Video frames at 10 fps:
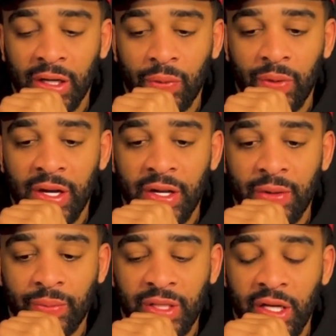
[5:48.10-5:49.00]
He wound
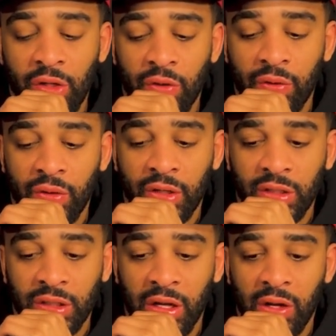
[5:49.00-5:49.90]
up taking over
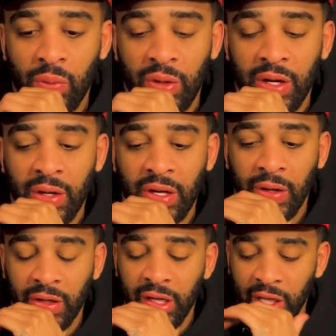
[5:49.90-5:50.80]
because
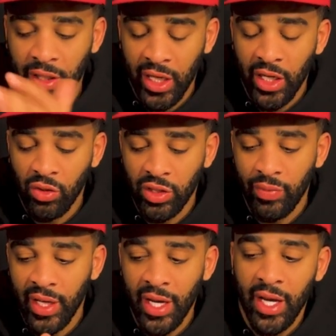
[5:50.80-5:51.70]
the head coach
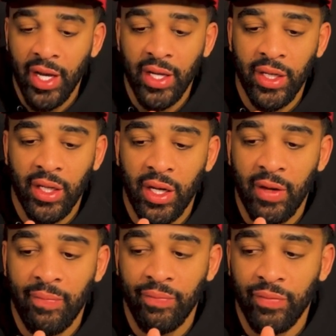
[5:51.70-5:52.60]
that we had,
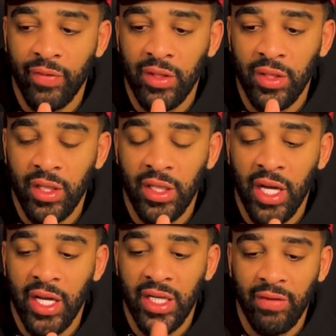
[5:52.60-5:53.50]
he
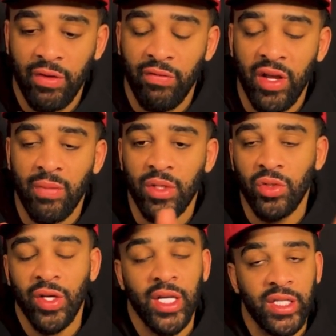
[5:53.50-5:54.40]
had death in the family,
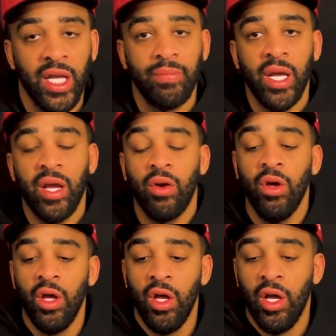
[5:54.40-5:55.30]
so he had to step down.
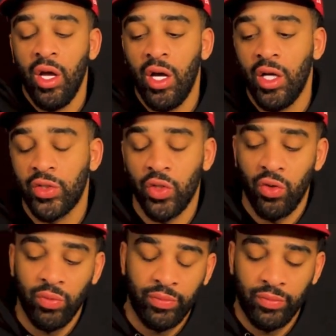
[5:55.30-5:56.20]

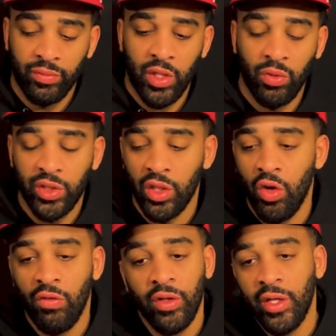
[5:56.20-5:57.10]
So coach took
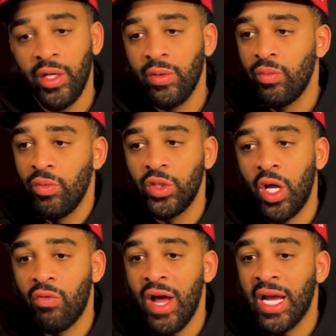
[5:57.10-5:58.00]
over and we
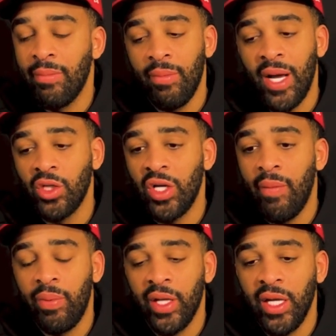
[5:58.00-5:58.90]
started rocking. But mind you,
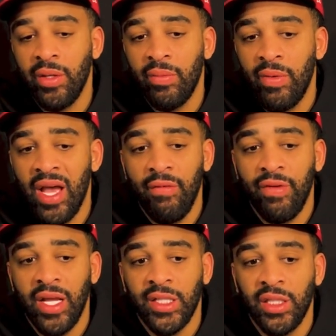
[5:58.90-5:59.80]
I played half
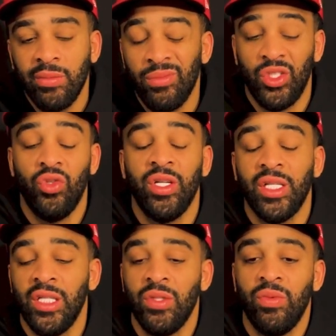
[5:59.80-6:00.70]
of that season, majority
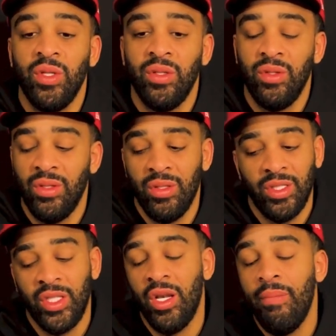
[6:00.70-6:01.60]
of that season, with
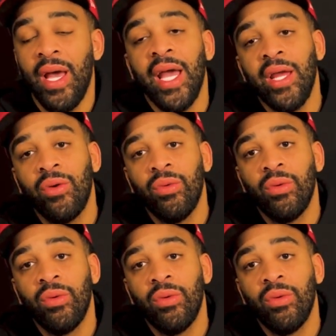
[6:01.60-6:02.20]
still a bad ankle.